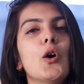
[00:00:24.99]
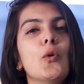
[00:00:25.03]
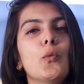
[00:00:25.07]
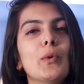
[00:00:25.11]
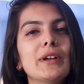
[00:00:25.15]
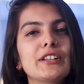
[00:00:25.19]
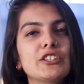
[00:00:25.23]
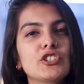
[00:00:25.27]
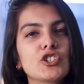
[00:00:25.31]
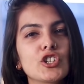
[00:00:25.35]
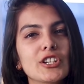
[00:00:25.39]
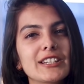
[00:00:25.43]

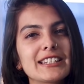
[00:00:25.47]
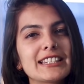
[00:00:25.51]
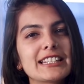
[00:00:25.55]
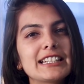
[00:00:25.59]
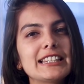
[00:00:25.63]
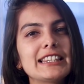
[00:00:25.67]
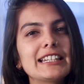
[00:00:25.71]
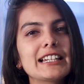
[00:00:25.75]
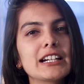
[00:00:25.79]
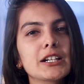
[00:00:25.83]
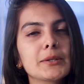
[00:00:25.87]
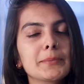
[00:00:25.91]
With just
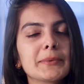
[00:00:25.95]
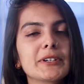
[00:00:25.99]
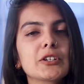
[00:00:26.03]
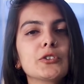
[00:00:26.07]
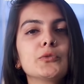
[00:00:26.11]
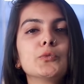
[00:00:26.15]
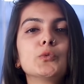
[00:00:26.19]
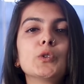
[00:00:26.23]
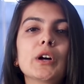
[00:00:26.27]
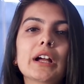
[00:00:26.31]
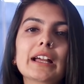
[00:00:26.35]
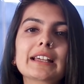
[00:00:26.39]
a little bit
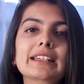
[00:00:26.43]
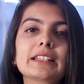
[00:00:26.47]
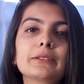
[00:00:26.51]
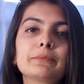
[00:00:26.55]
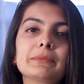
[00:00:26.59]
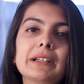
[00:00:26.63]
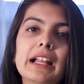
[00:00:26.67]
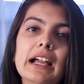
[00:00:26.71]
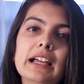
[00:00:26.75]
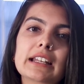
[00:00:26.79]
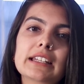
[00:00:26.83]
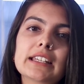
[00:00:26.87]
of work
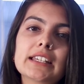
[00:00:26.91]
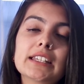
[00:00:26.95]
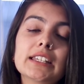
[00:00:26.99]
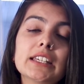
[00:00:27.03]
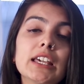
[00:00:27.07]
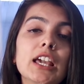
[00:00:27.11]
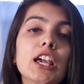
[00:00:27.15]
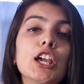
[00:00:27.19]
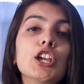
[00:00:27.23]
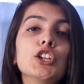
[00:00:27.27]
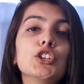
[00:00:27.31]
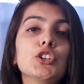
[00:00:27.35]
and planning,